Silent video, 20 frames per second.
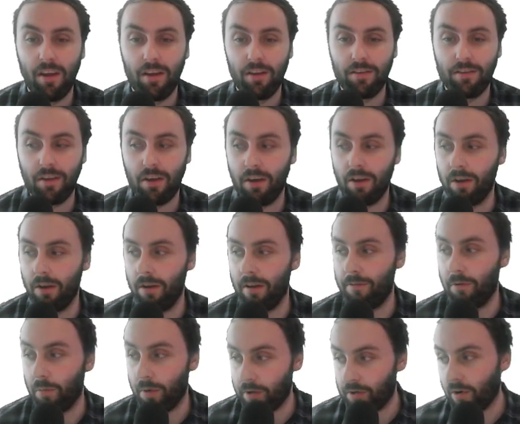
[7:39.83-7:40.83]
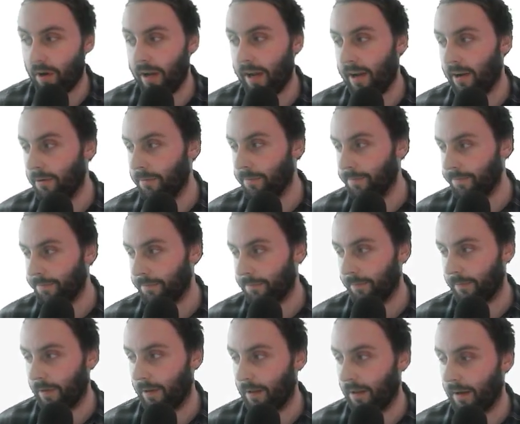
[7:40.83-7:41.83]
So if you want to try it out,
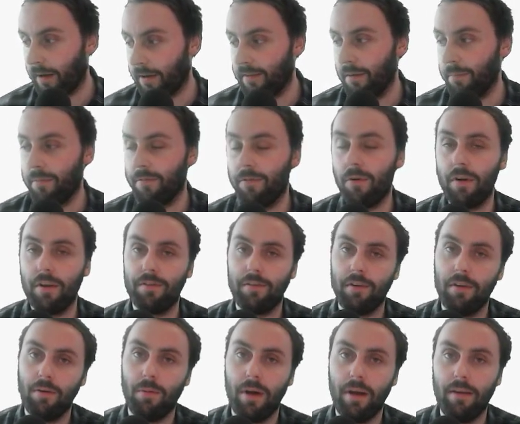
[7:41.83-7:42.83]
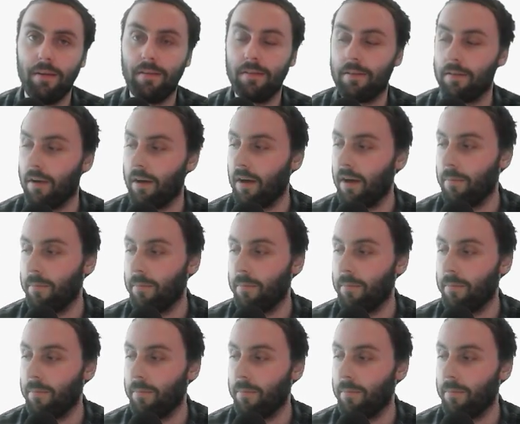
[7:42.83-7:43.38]
like I said before, there's two ways.